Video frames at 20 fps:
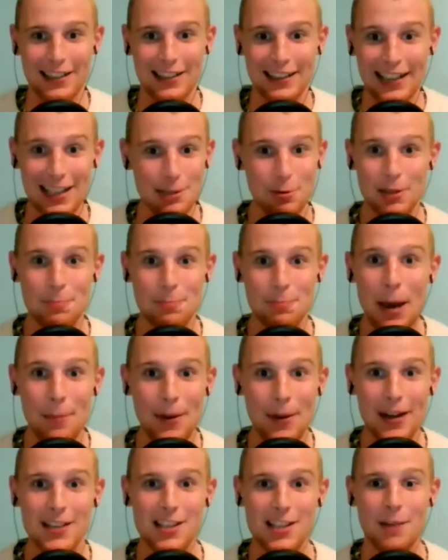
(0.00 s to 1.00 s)
and that's what
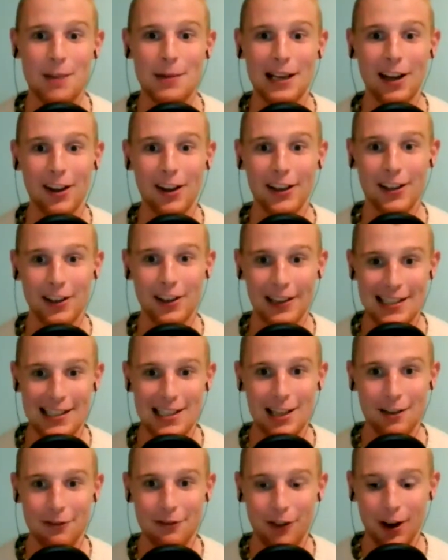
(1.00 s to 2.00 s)
Pepe is going to be like, unless you
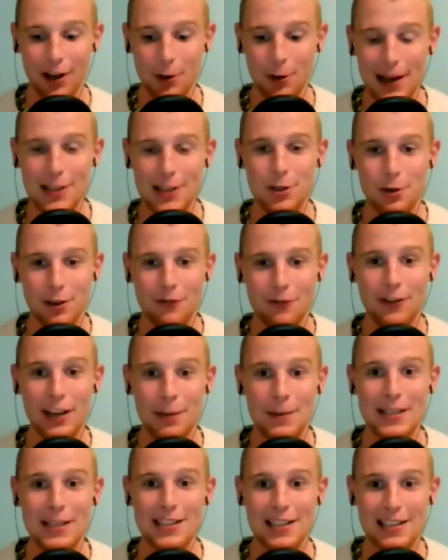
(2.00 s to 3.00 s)
can find a way to fit
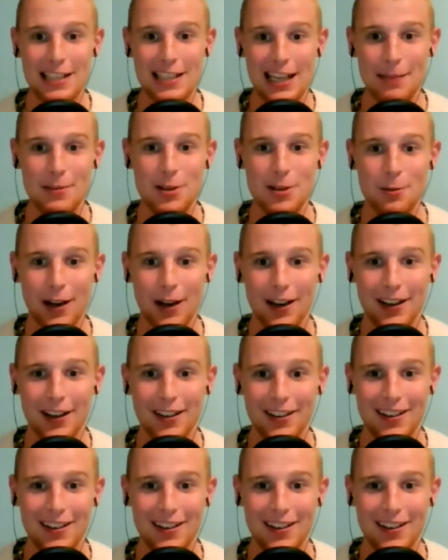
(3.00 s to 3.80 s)
him into the team somewhere.